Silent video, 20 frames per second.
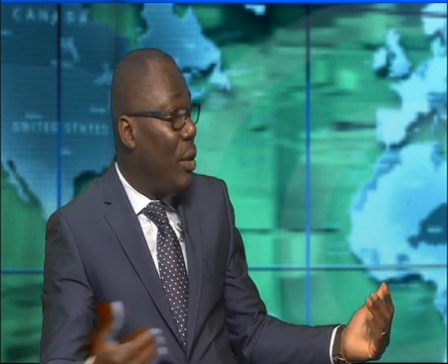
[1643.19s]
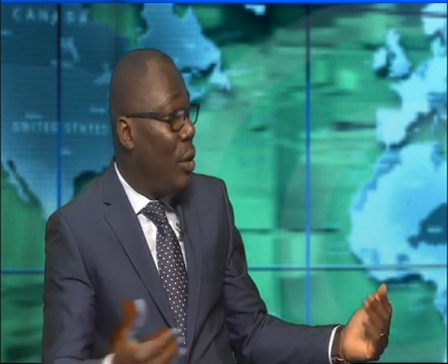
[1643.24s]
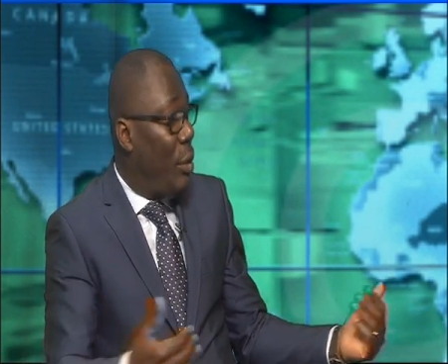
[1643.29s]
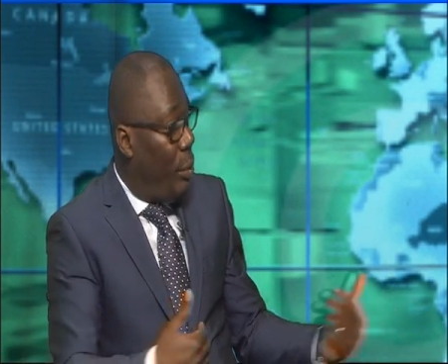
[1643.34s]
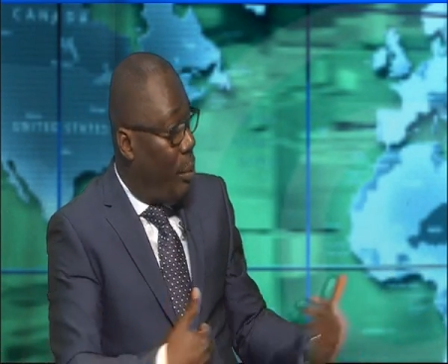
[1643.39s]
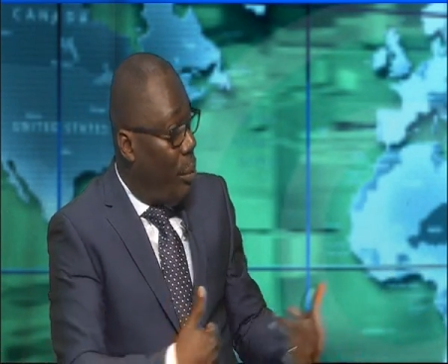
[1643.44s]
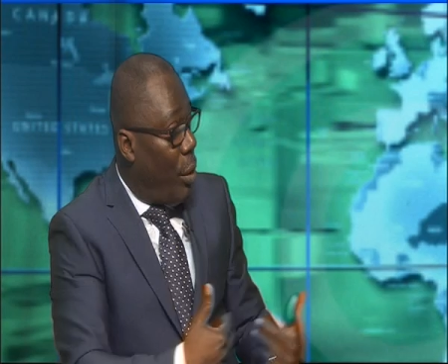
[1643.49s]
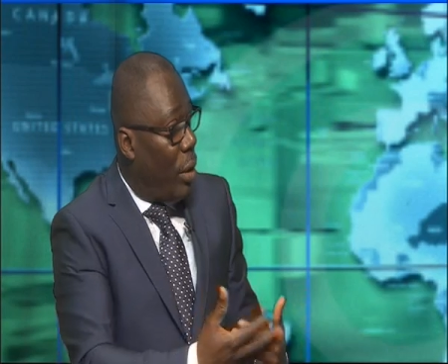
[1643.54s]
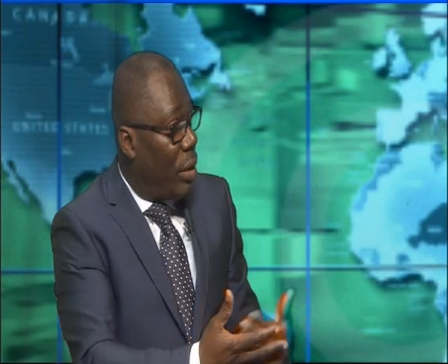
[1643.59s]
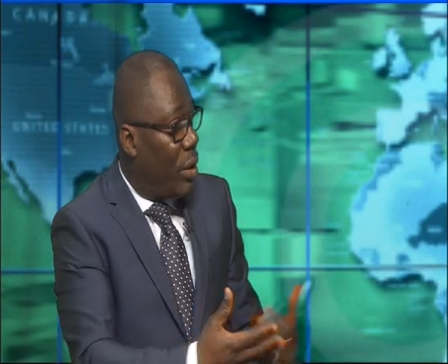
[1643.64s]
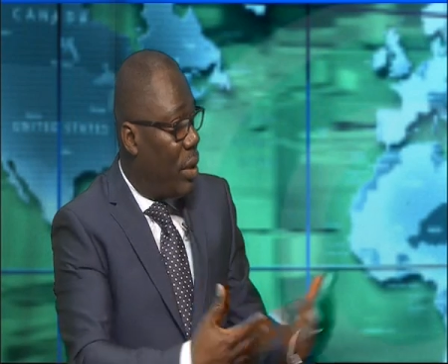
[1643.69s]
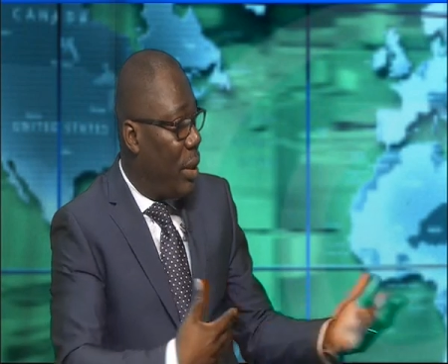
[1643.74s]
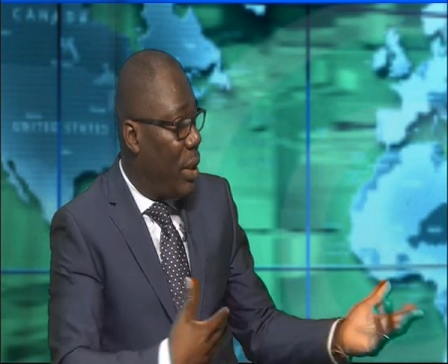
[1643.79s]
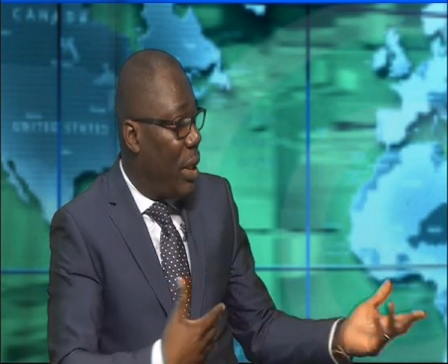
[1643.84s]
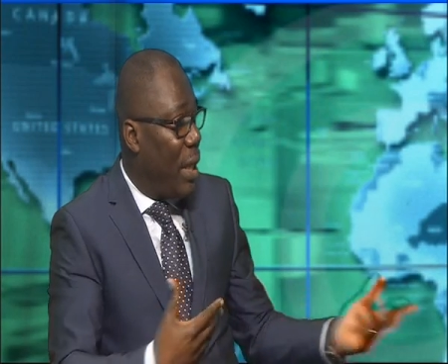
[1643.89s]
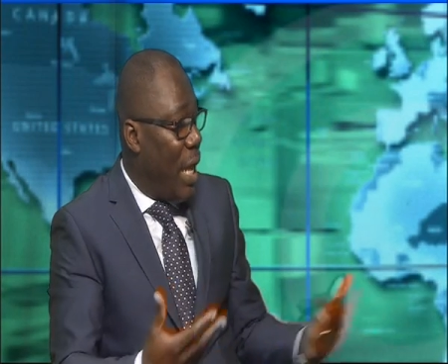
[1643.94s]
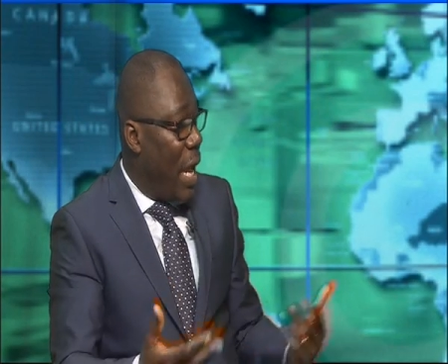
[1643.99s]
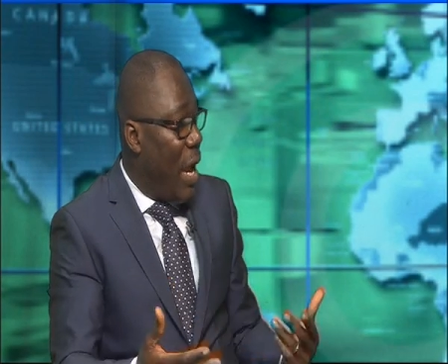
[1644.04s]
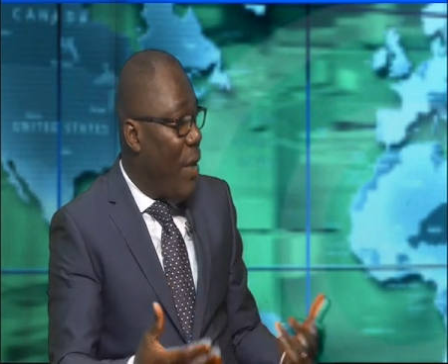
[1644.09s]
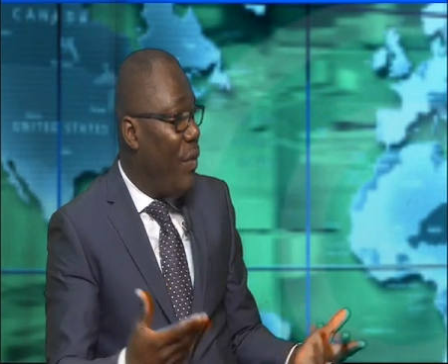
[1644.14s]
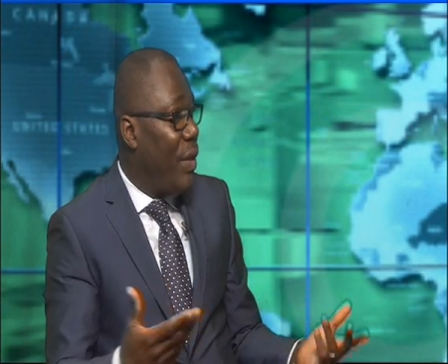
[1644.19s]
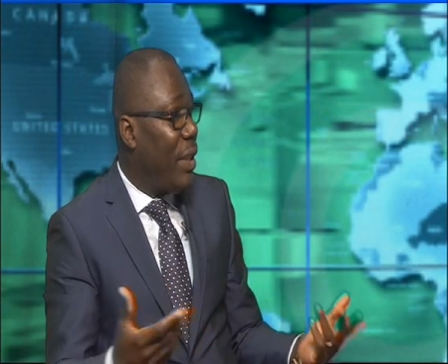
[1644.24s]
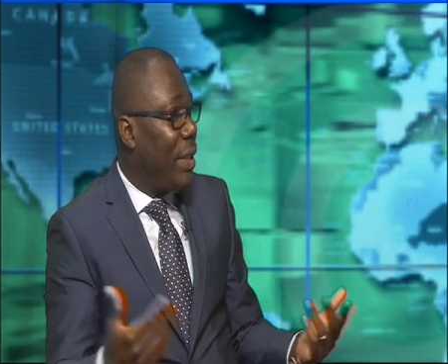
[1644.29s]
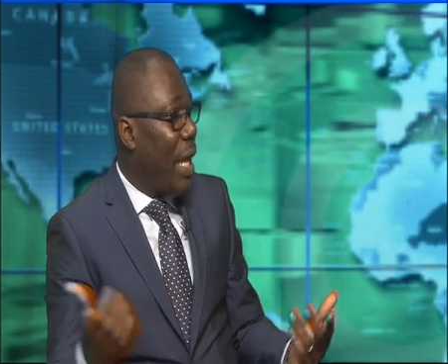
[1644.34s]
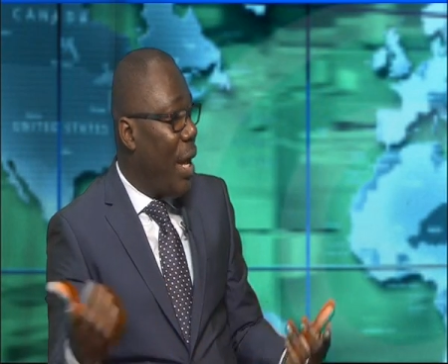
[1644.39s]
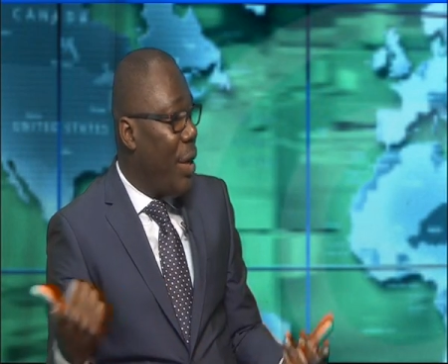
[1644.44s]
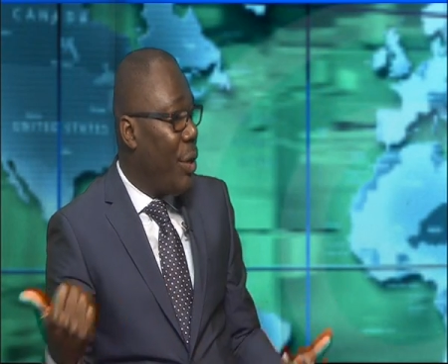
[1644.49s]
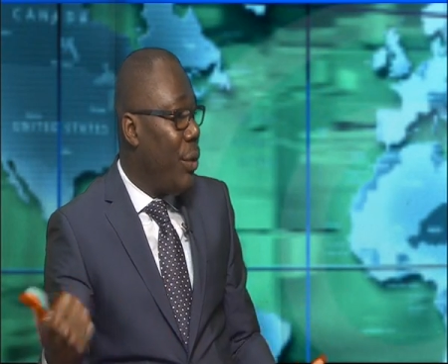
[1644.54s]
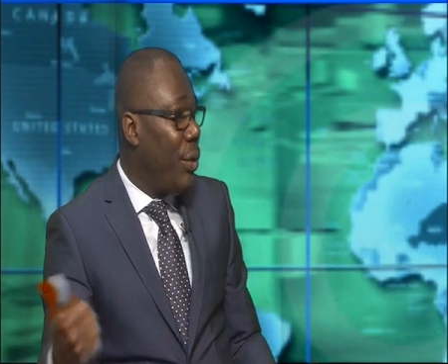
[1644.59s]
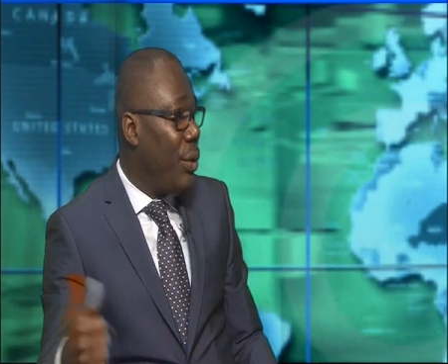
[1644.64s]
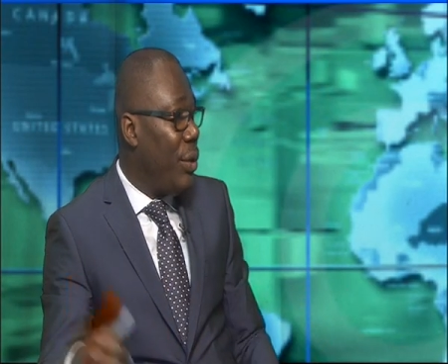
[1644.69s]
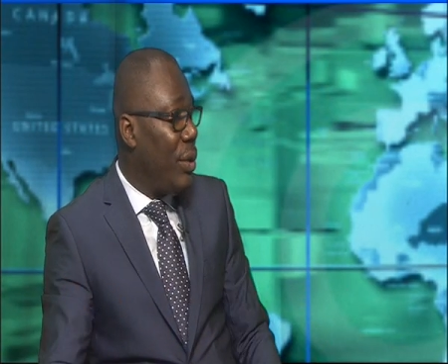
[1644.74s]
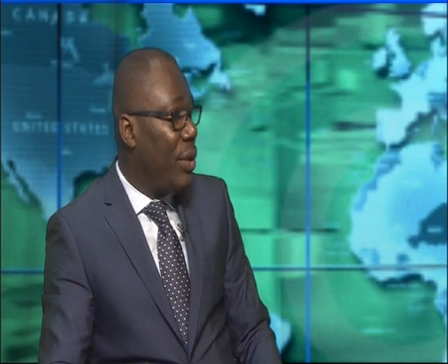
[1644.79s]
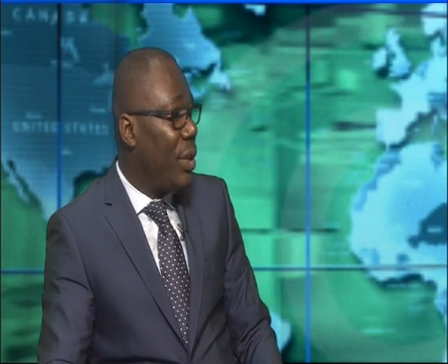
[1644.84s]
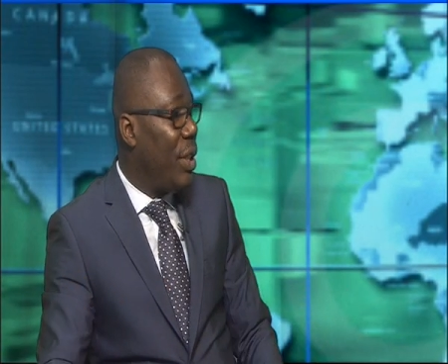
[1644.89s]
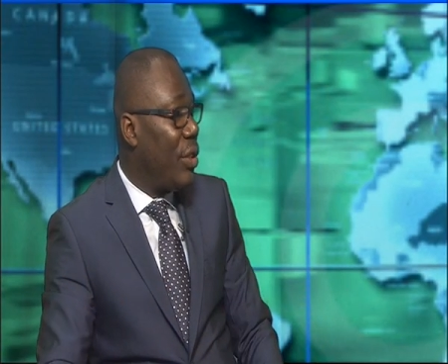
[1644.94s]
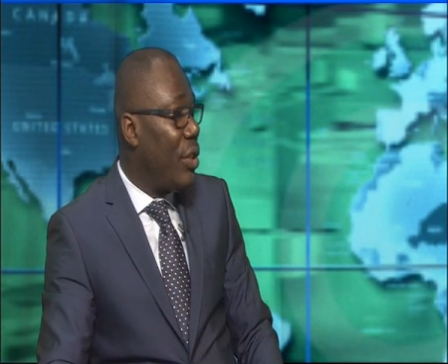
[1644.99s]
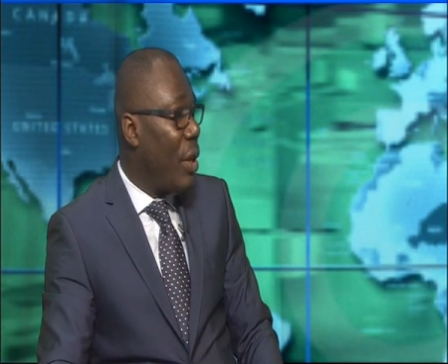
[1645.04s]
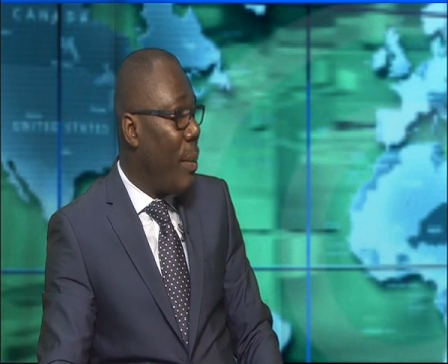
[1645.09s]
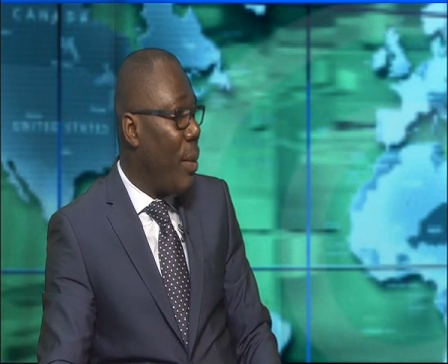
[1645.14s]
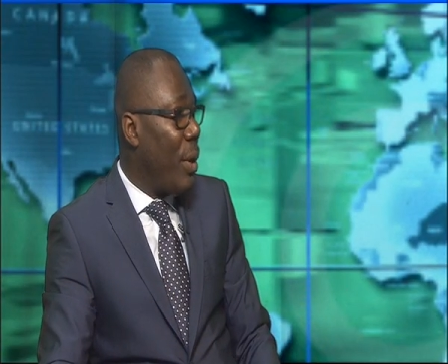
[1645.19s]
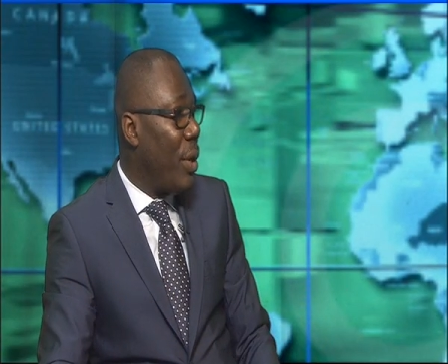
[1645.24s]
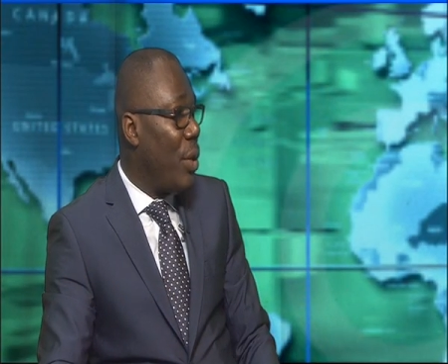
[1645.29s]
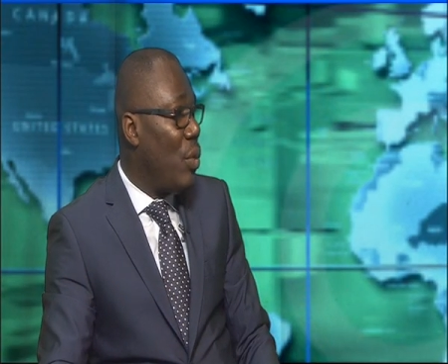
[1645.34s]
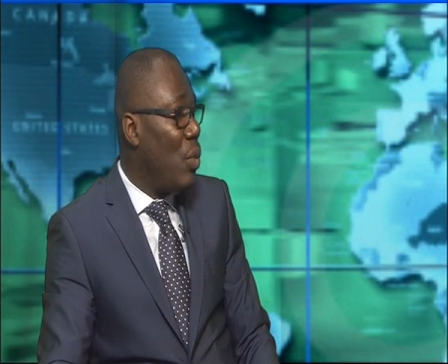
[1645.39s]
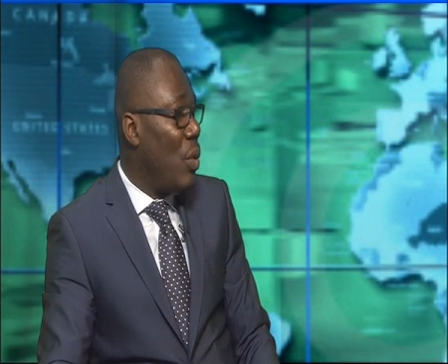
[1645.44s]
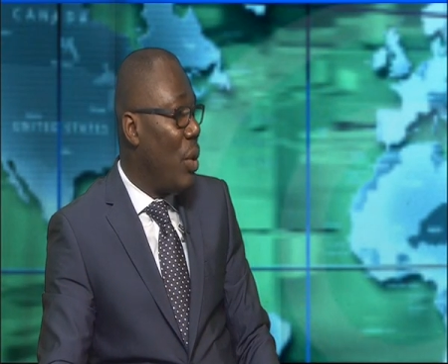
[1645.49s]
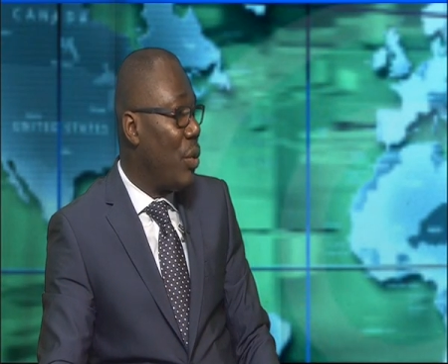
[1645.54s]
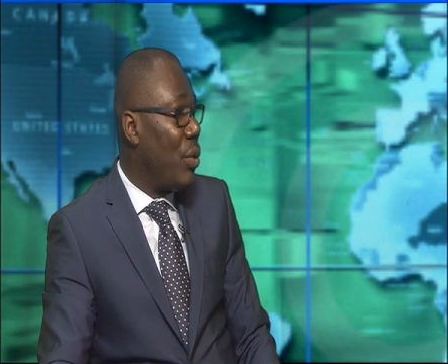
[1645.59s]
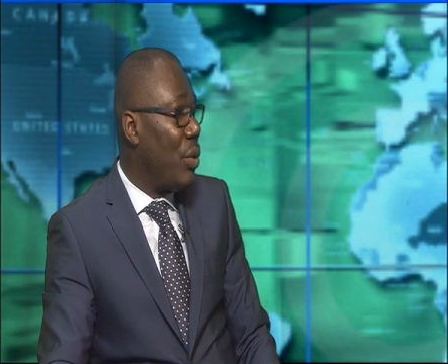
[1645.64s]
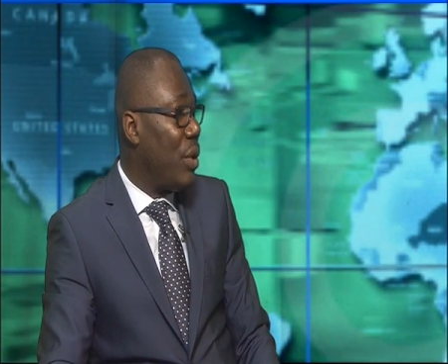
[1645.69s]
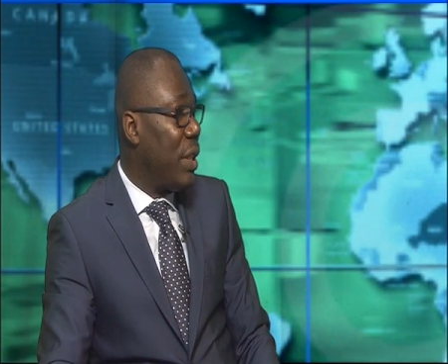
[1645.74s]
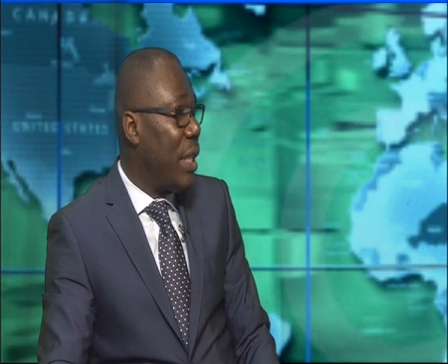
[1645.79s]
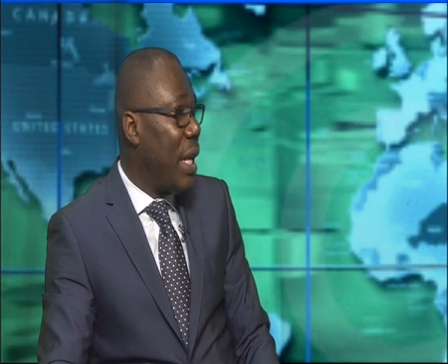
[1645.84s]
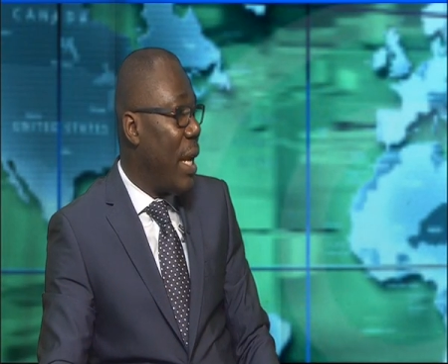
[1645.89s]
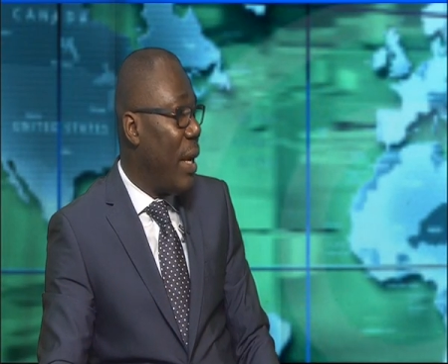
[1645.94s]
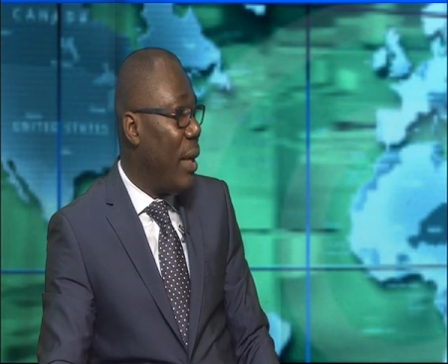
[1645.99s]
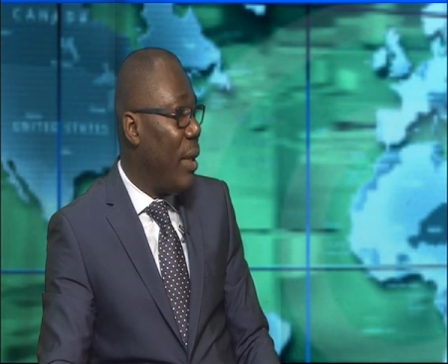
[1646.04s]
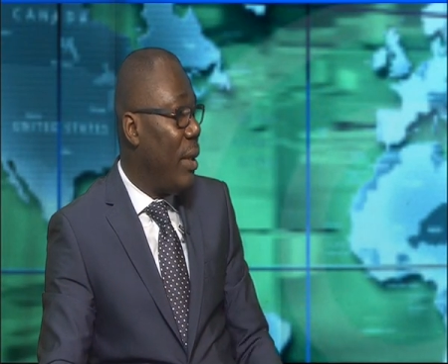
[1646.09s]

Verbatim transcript: But every time you see somebody wants to sell,